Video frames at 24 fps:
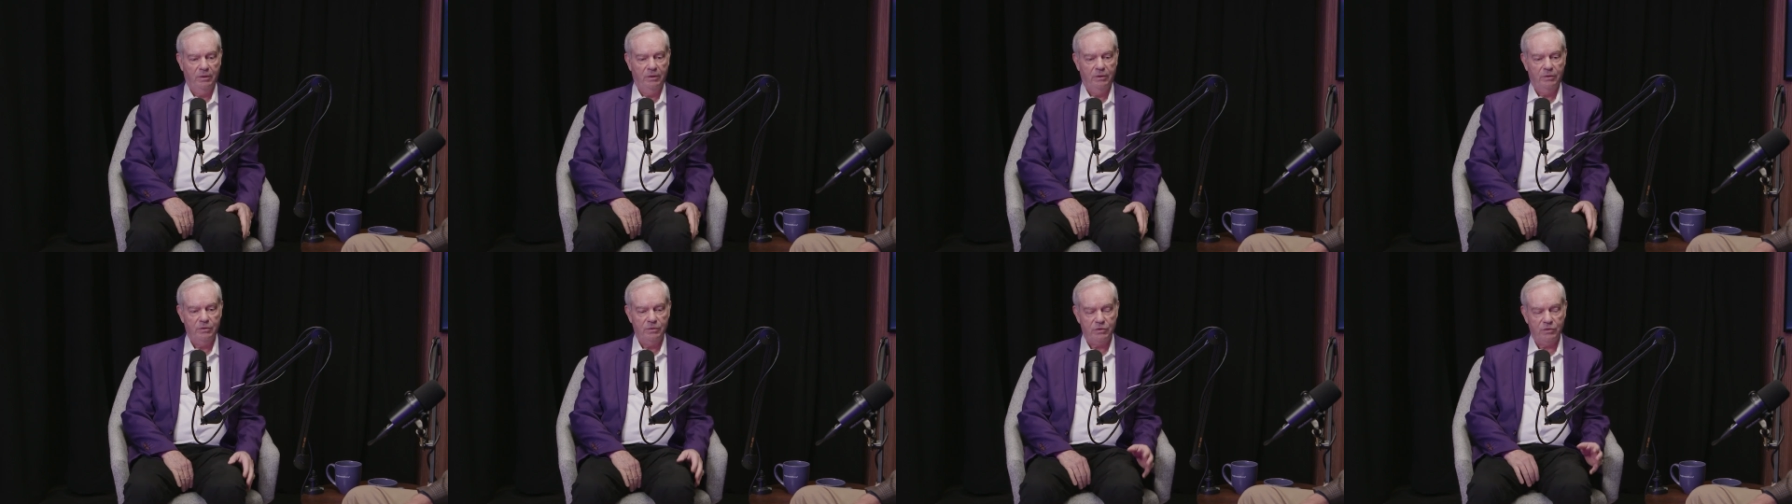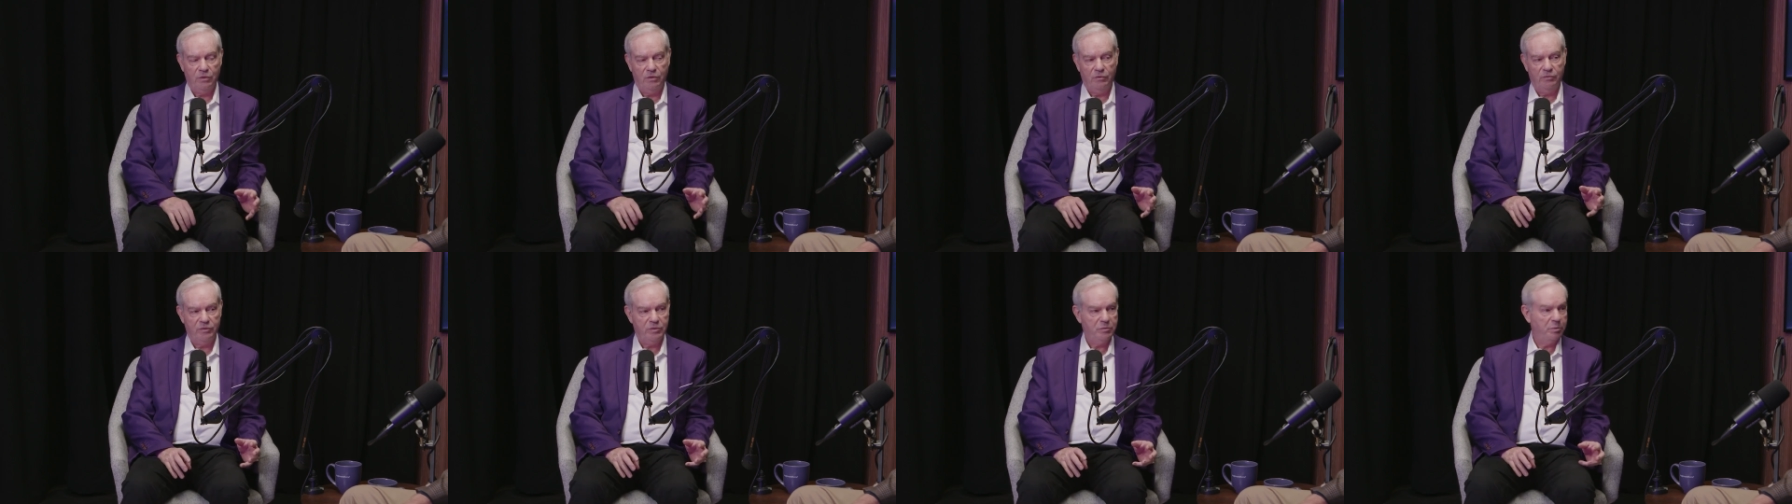
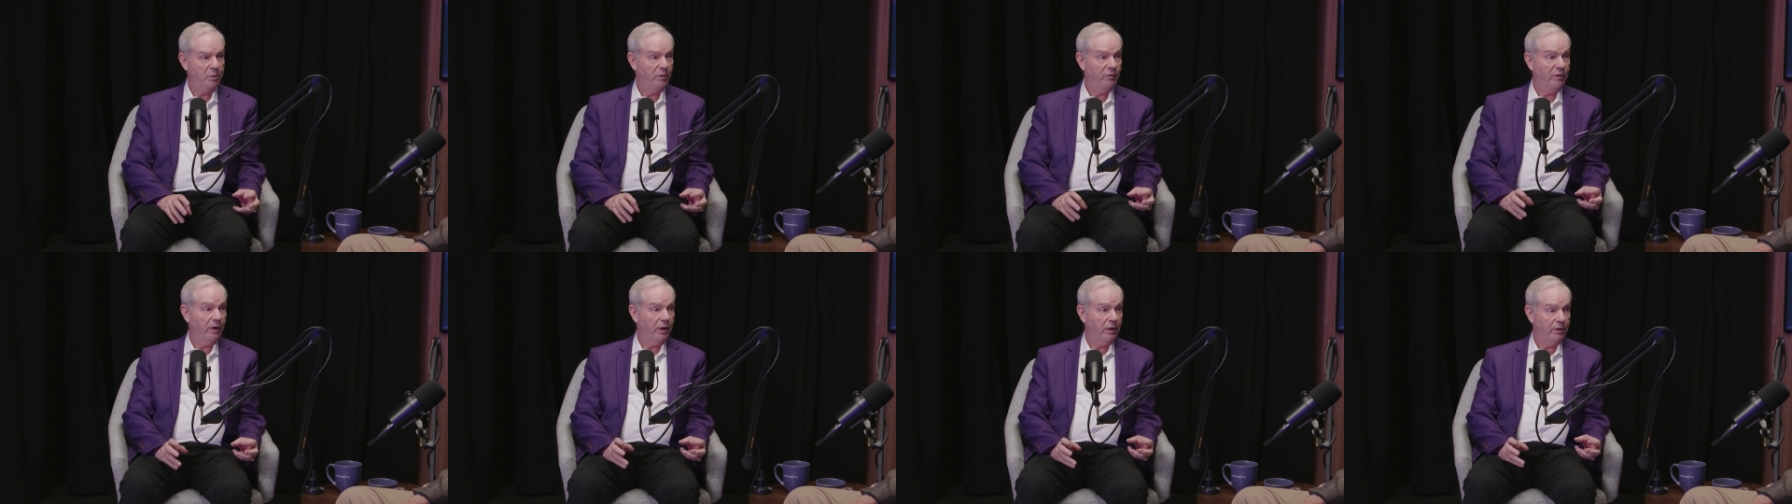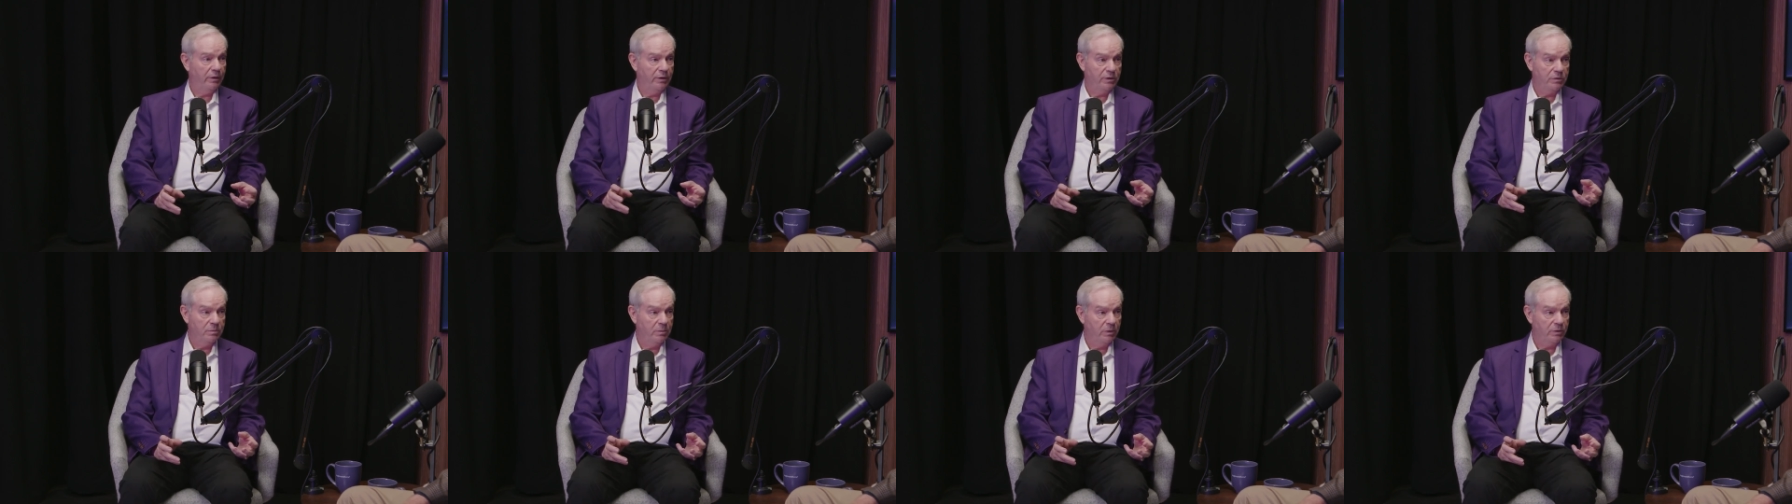service
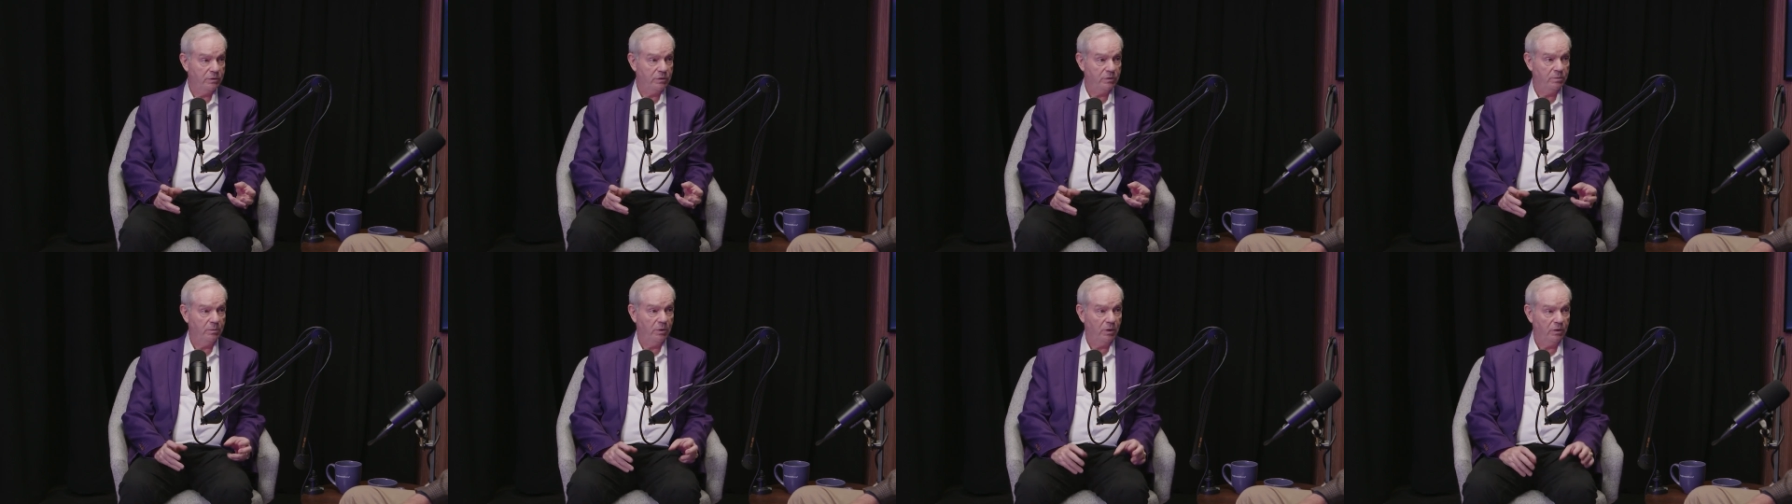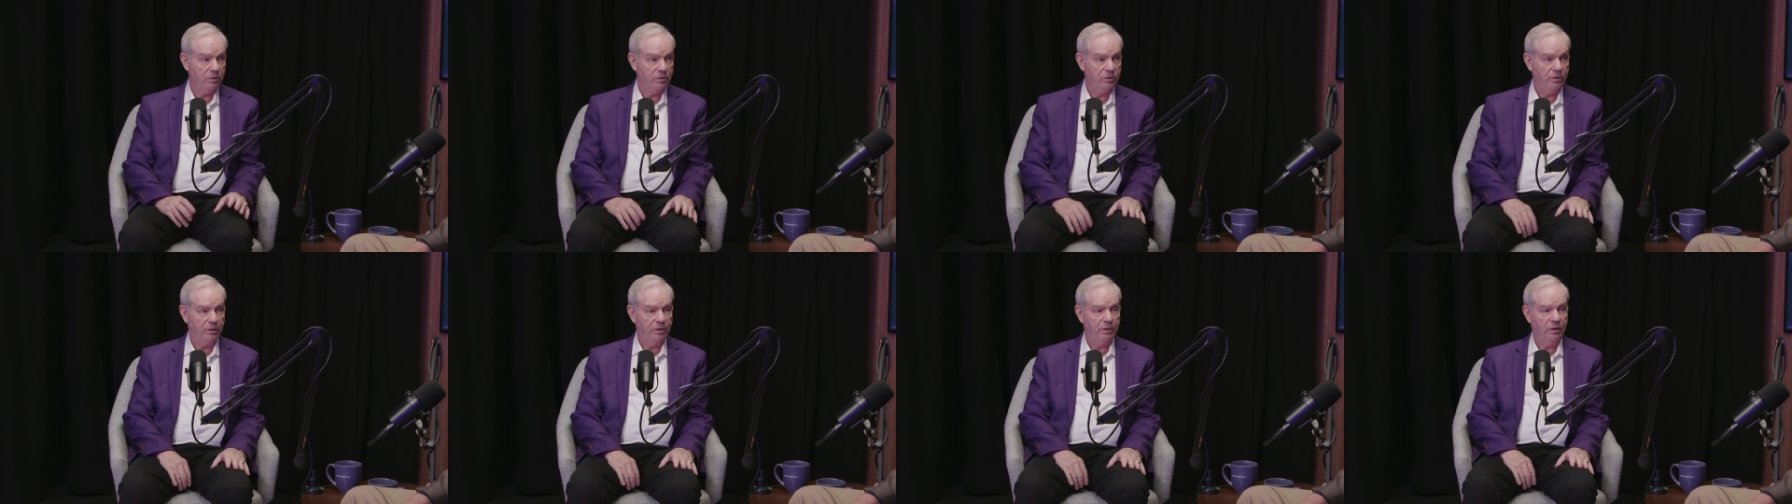providers, most small
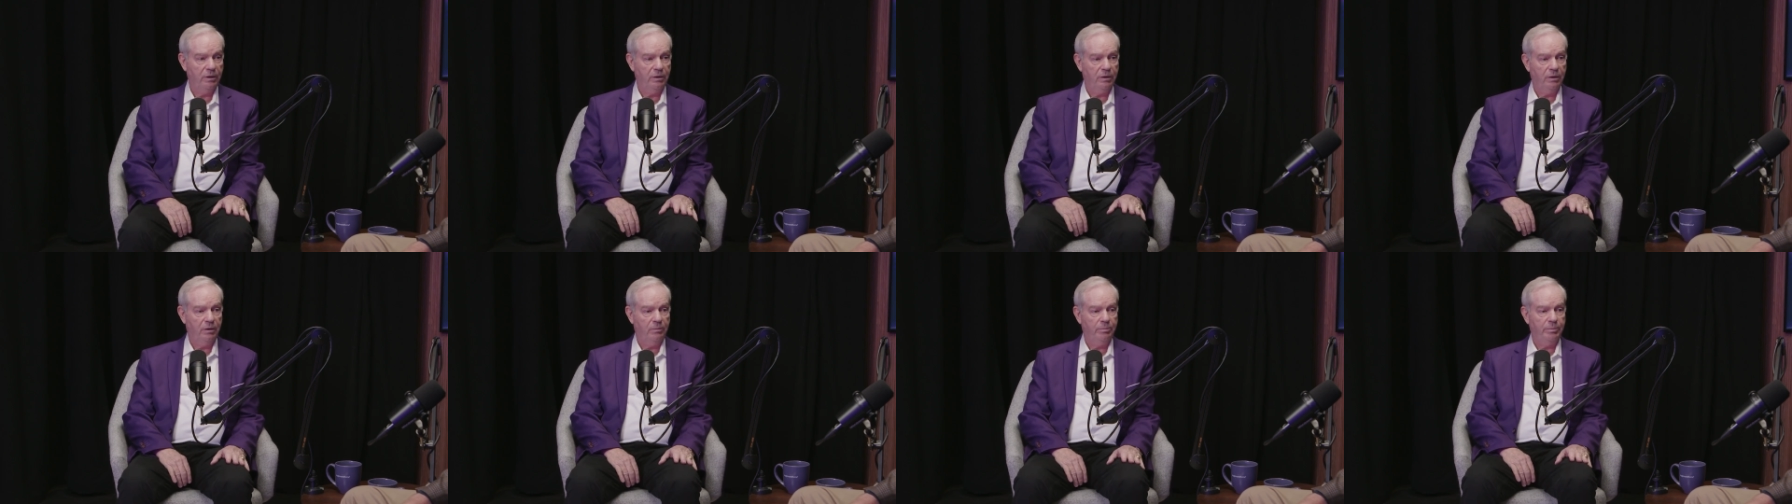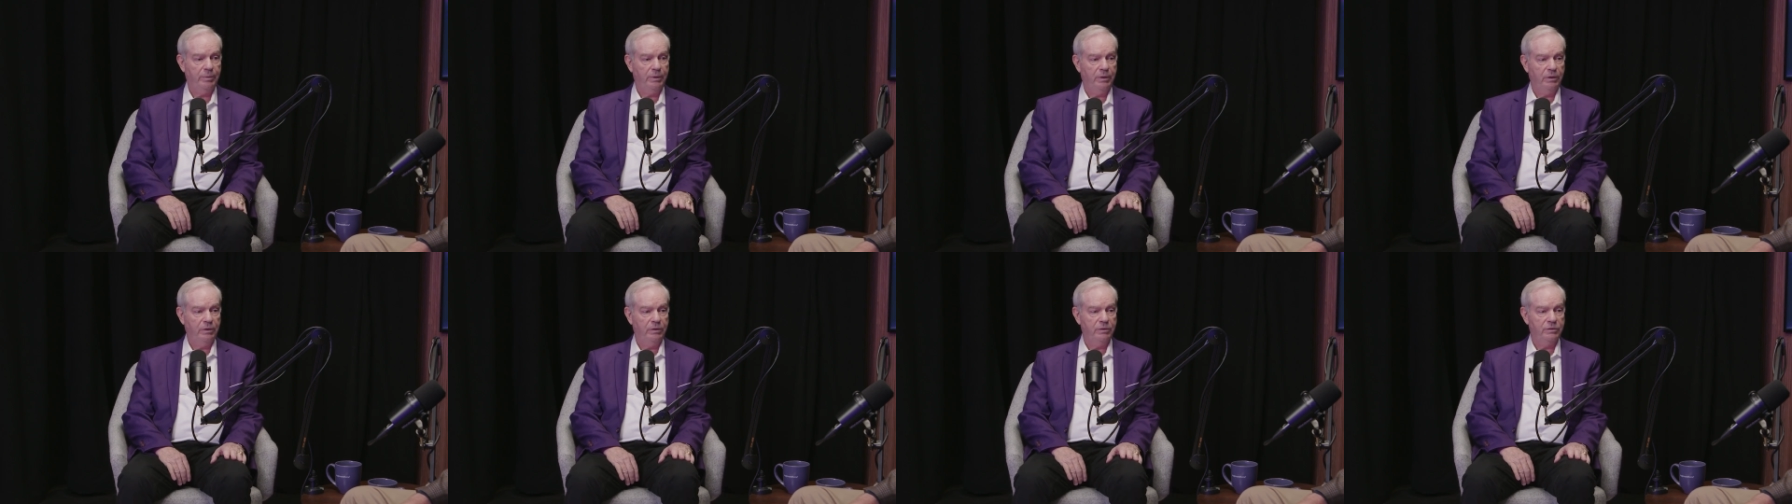trucking
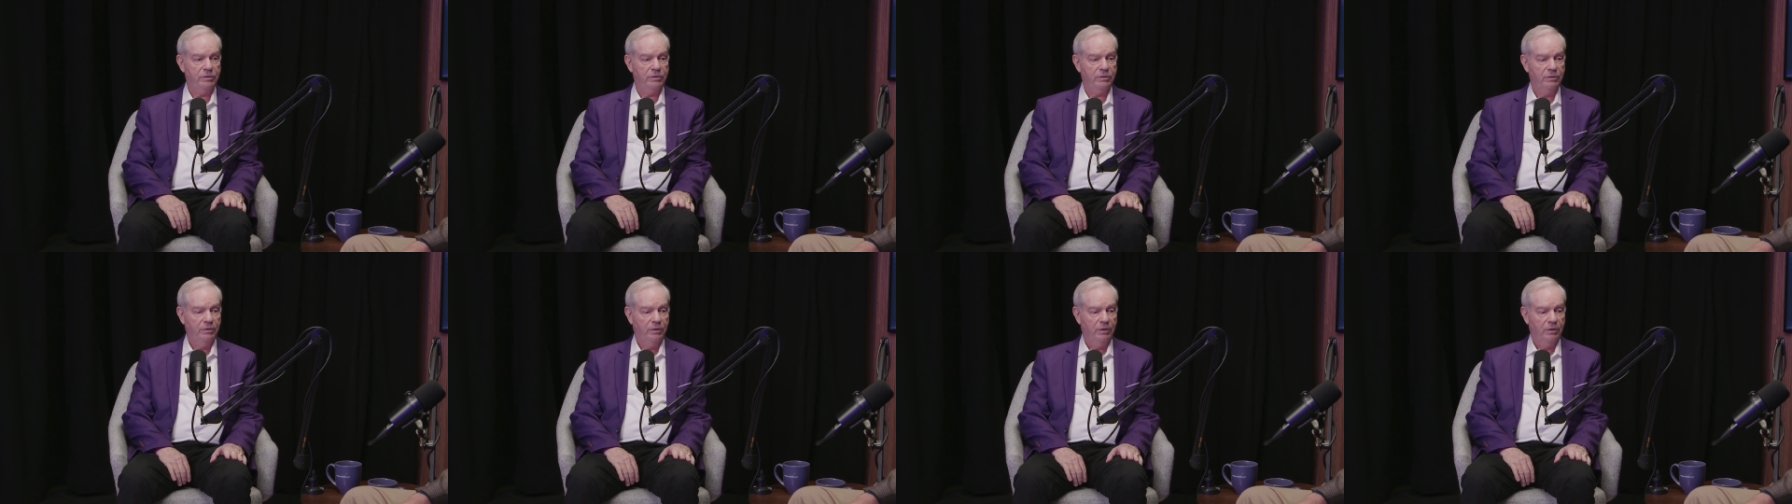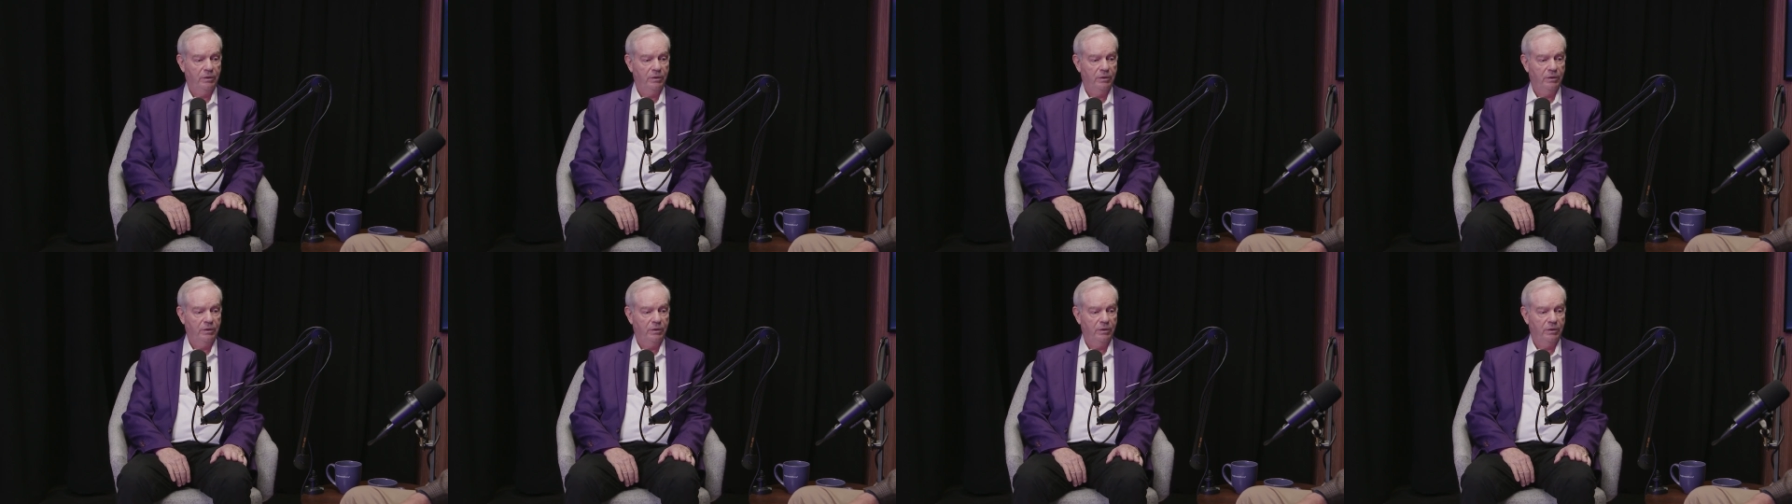companies